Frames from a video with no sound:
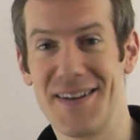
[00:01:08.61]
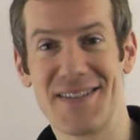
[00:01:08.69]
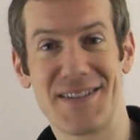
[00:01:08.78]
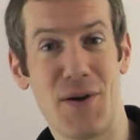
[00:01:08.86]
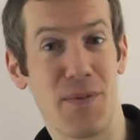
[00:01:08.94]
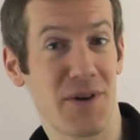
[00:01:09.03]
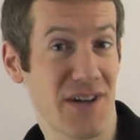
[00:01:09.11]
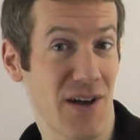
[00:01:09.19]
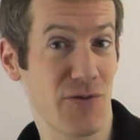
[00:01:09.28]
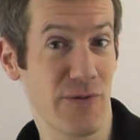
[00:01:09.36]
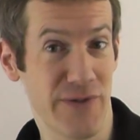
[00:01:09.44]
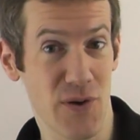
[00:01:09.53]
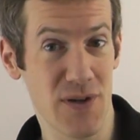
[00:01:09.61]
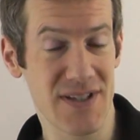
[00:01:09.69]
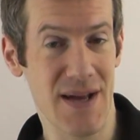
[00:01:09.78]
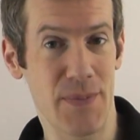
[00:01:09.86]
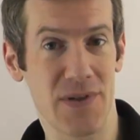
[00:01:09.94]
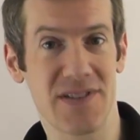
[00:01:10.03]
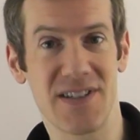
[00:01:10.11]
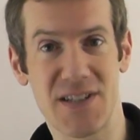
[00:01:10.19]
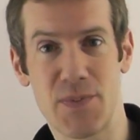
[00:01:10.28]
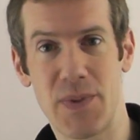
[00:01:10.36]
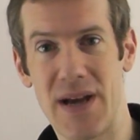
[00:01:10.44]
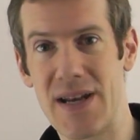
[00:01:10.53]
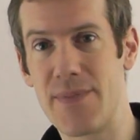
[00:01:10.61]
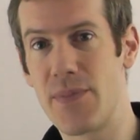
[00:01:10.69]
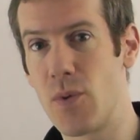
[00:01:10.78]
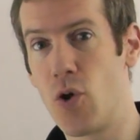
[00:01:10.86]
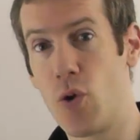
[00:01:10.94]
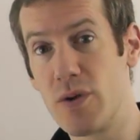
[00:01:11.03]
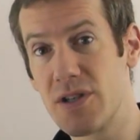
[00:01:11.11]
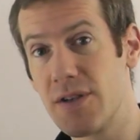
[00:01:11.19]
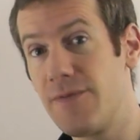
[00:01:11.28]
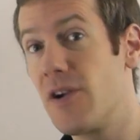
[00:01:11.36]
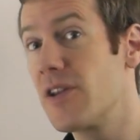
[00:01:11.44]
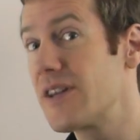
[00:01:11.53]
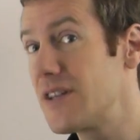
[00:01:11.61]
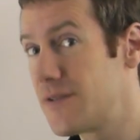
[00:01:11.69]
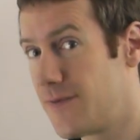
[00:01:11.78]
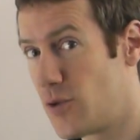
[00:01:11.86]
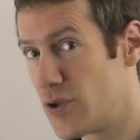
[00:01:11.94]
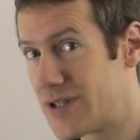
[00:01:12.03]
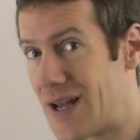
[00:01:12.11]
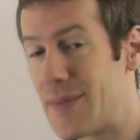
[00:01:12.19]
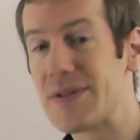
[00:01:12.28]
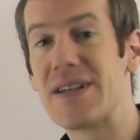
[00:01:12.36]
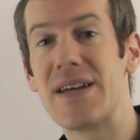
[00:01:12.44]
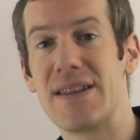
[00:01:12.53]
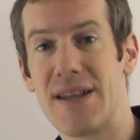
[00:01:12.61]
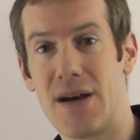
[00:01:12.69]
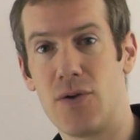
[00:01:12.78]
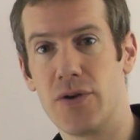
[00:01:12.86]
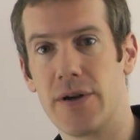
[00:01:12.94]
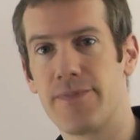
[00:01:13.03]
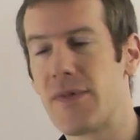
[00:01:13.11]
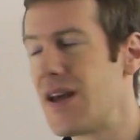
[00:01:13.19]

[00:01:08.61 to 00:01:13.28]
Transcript: So I'm going to go through a few examples and explain it, but we're always going to follow these 4 steps in that order.